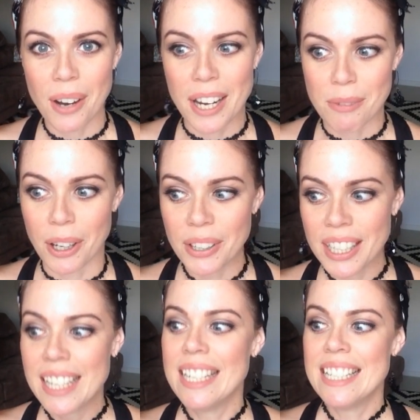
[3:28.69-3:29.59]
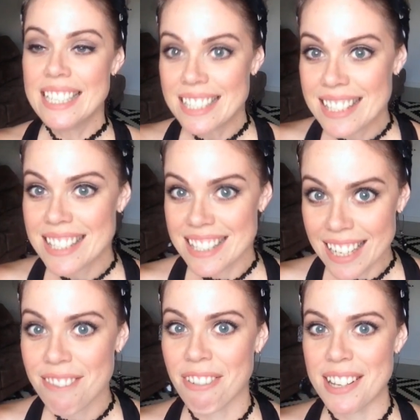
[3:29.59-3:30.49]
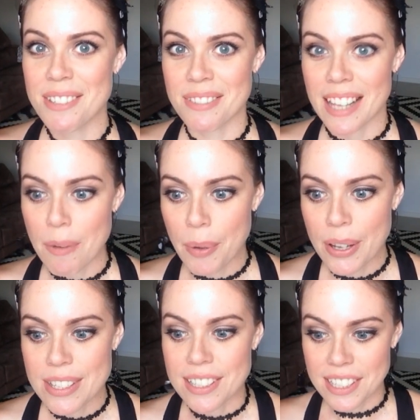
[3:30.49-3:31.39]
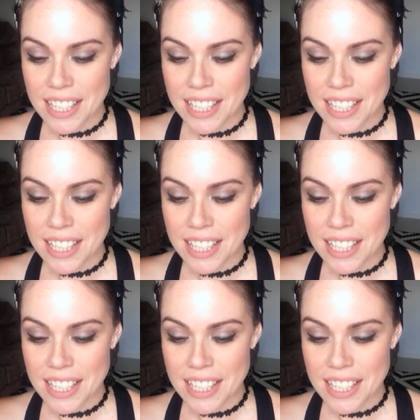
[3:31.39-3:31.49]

wide world, stay friends with that person.